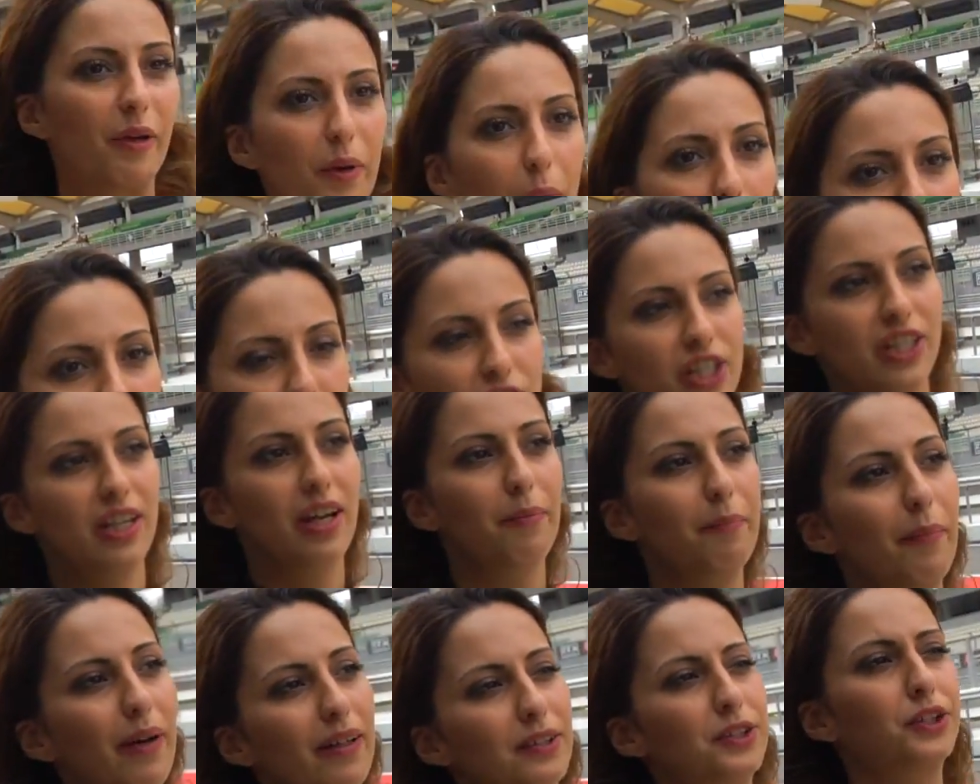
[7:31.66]
We're watching
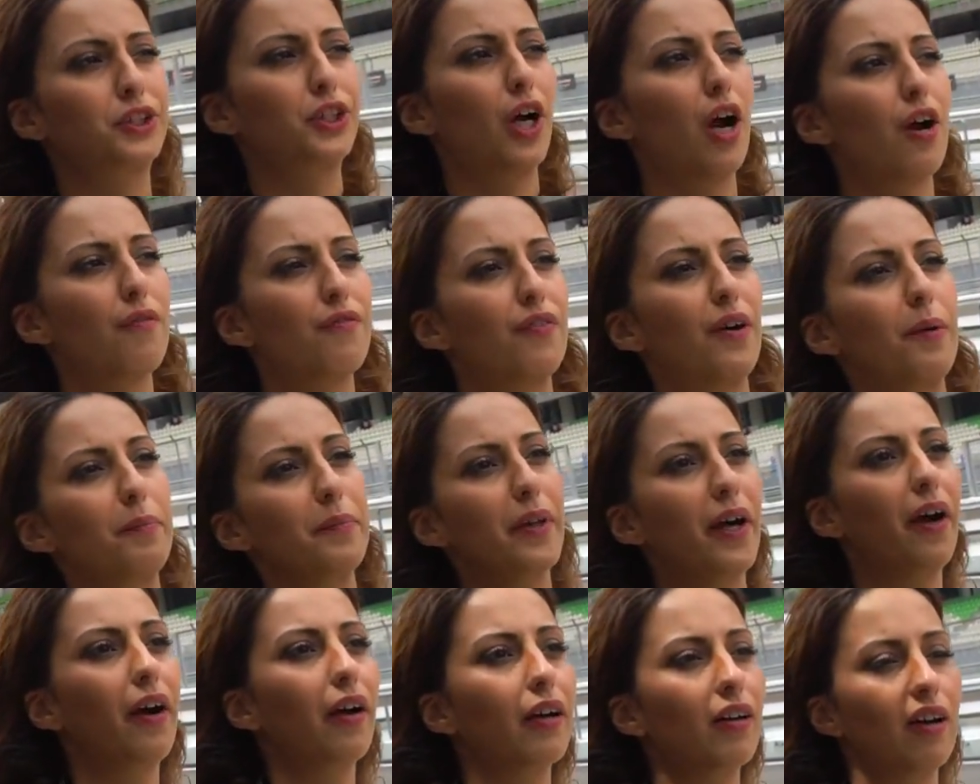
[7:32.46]
the start from
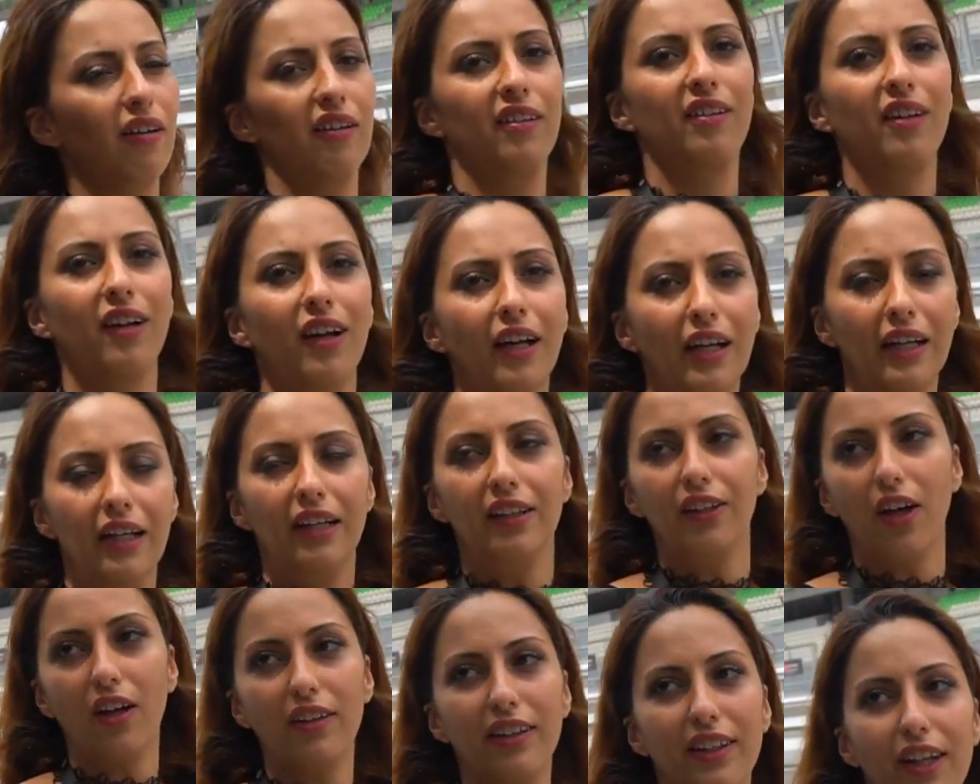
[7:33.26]
there
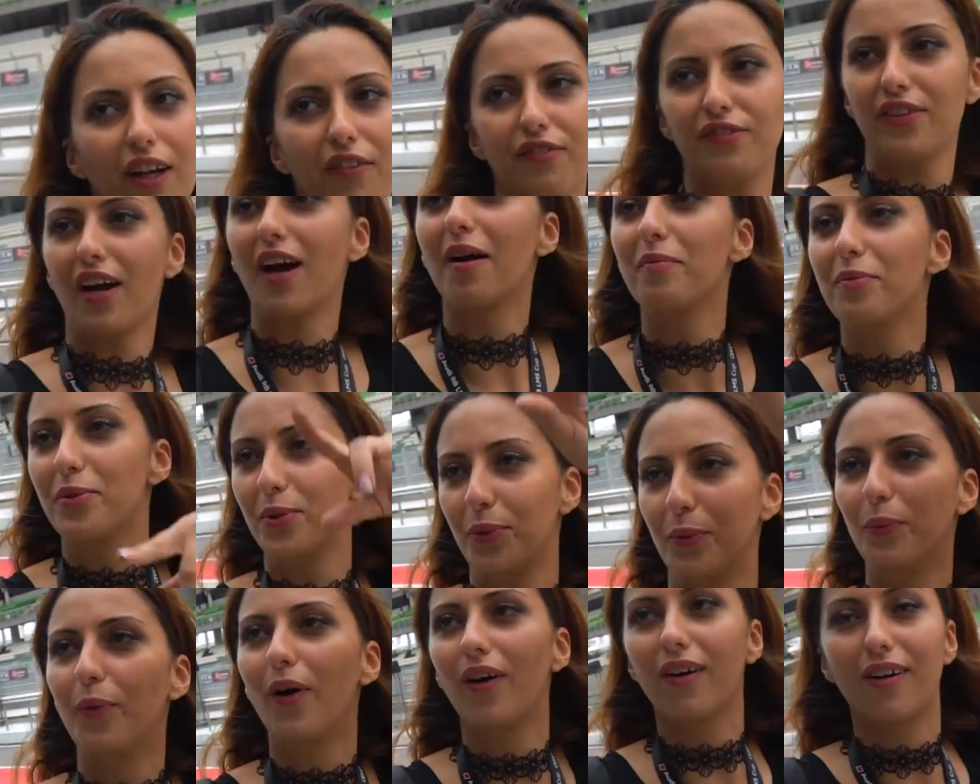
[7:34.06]
because not enough time
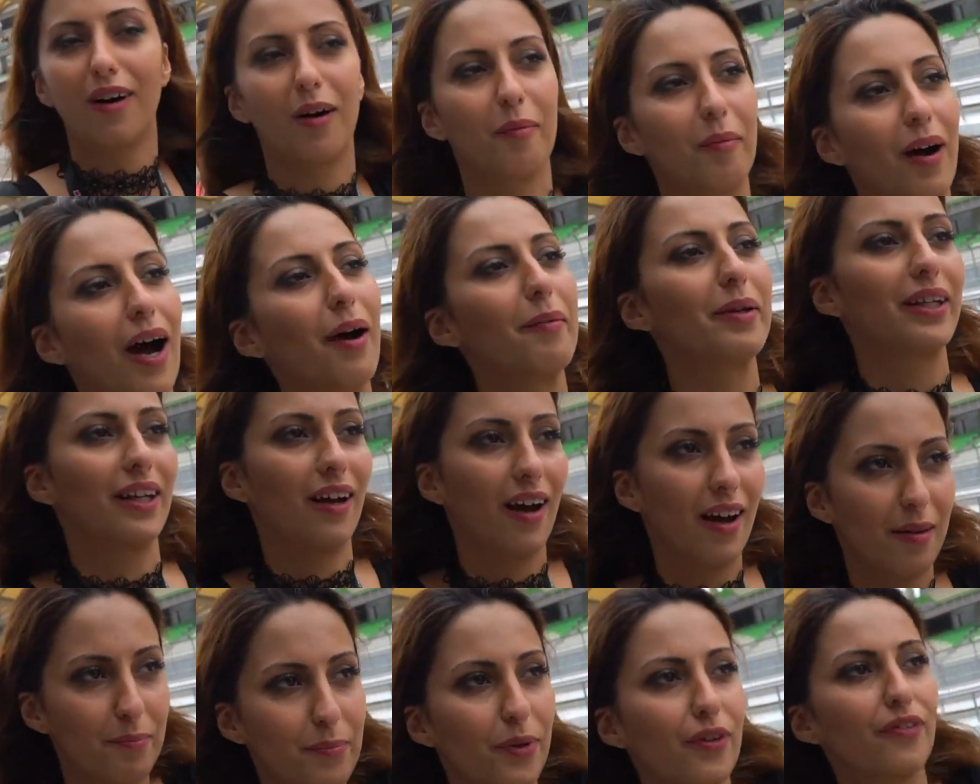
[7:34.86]
to walk up. I
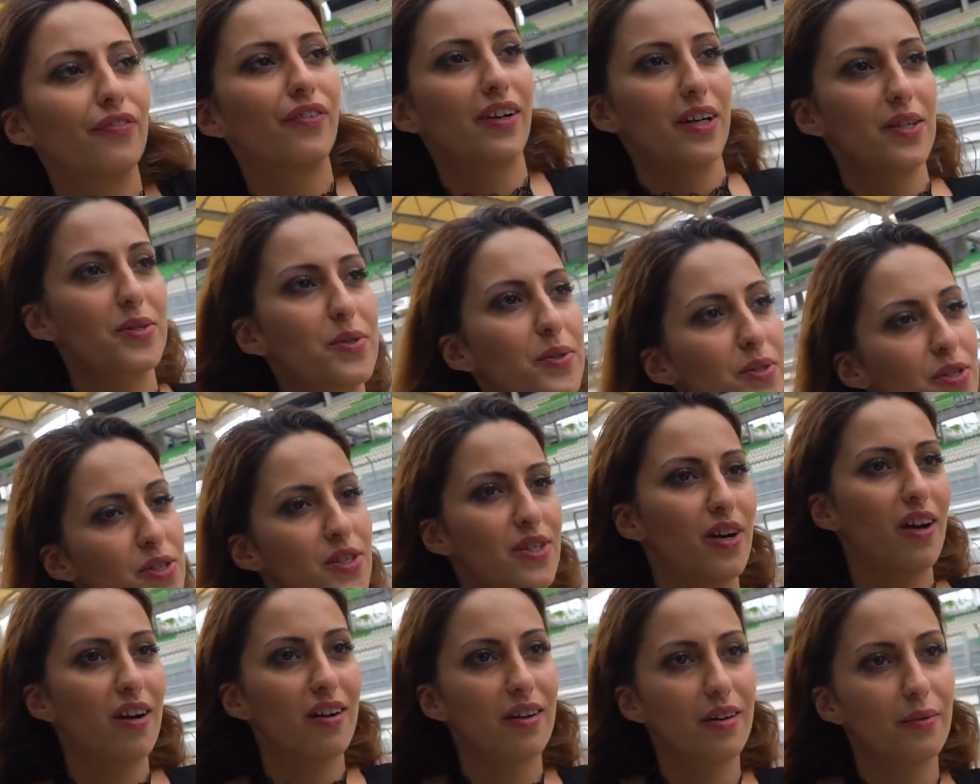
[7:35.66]
mean, I prefer to
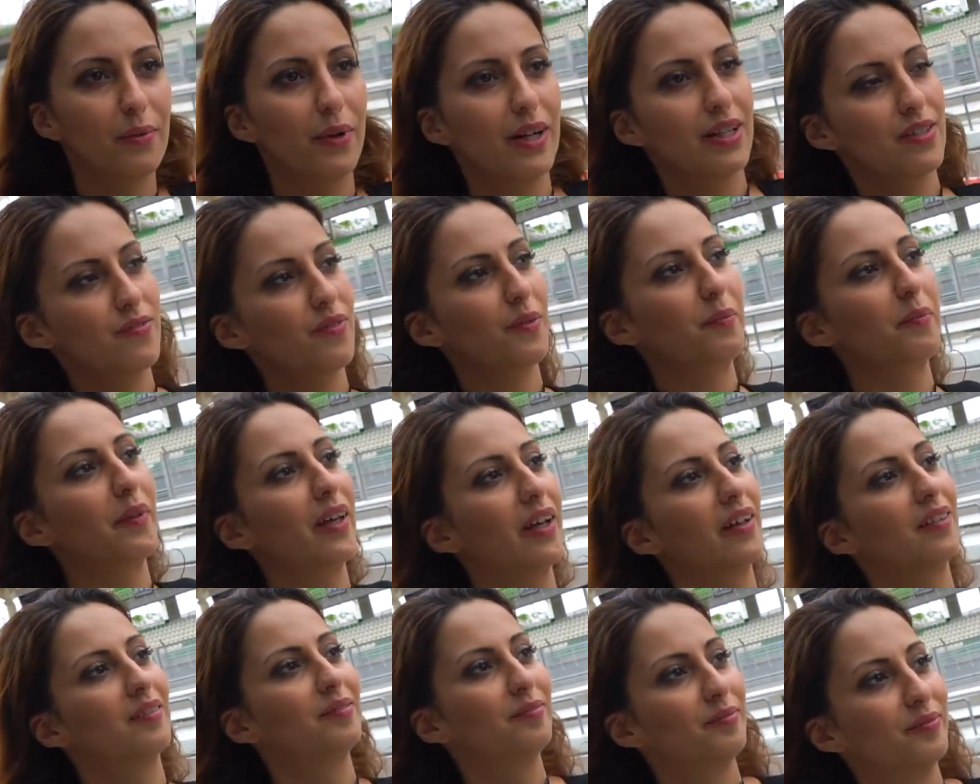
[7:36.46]
start the race from
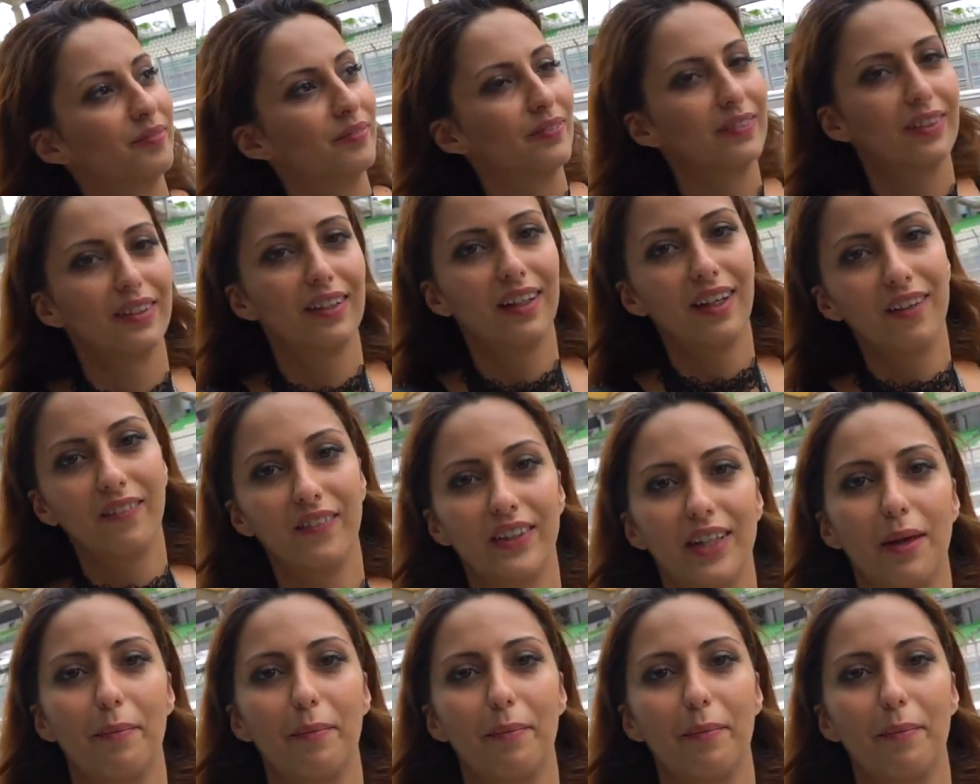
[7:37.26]
there. Yeah?